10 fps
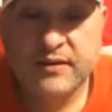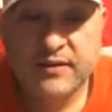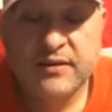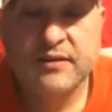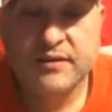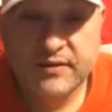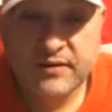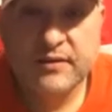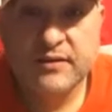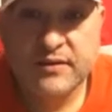
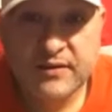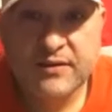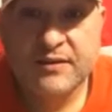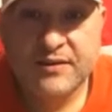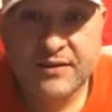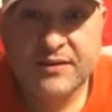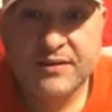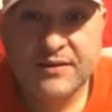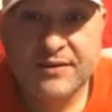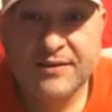
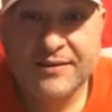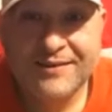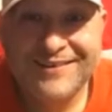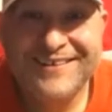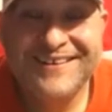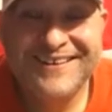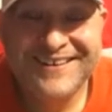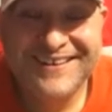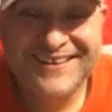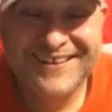
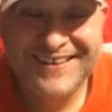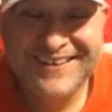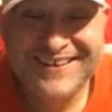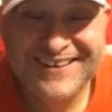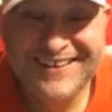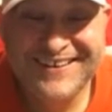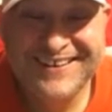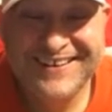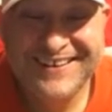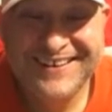
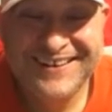The person shown says nothing.